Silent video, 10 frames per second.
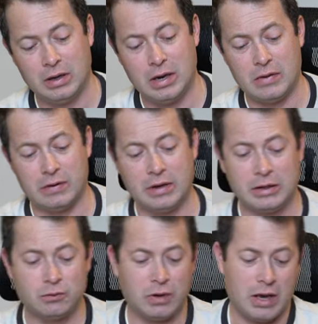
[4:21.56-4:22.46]
And then
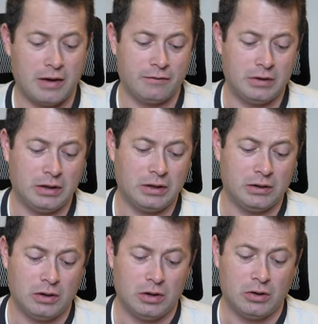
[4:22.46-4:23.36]
next we have the
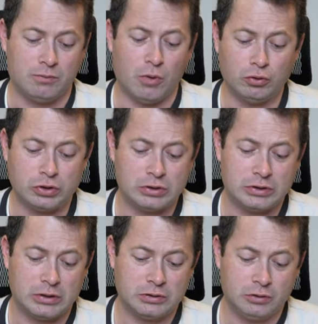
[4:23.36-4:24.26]
motion
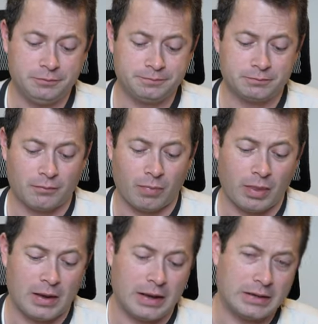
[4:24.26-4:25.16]
sensor.
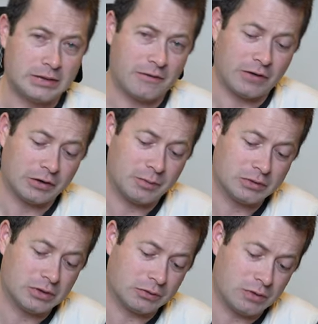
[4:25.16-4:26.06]
I guess I forgot to
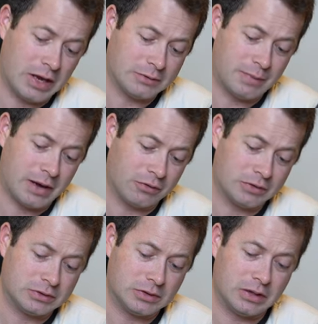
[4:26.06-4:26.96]
mention this one has
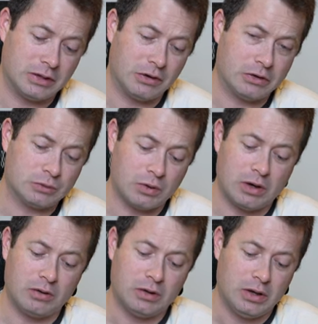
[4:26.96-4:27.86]
batteries in there as
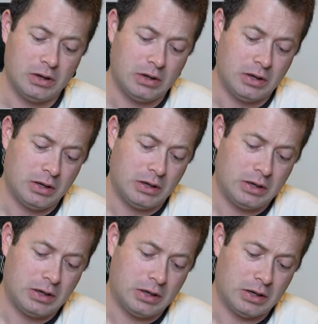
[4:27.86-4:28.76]
well.
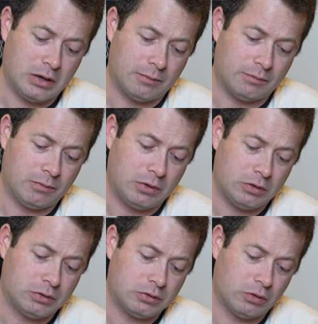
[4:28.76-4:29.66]
Um,
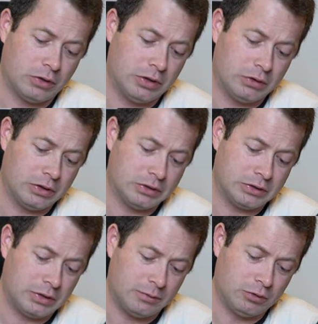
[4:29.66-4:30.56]
so here
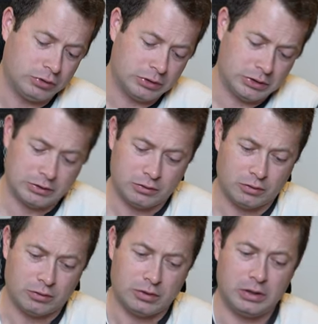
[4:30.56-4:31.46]
is the motion
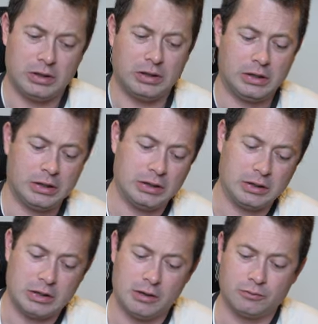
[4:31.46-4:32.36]
sensor, and again,
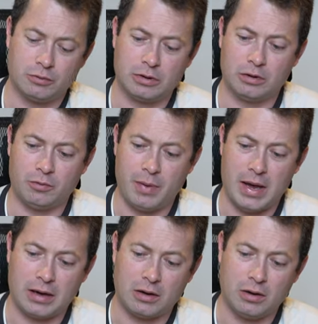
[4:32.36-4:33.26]
it comes with a little
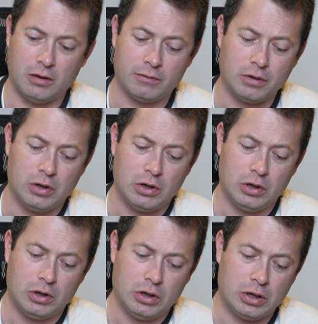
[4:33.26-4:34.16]
pack of
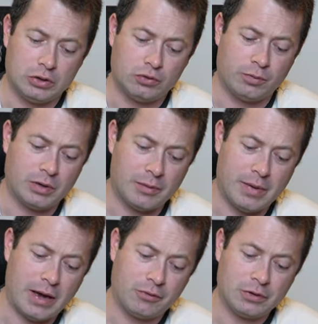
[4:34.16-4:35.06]
uh, AAA
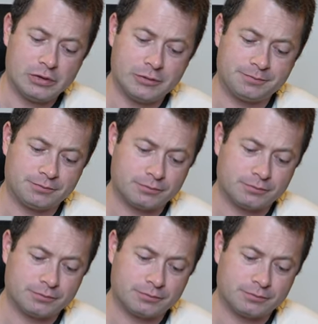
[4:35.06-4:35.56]
batteries.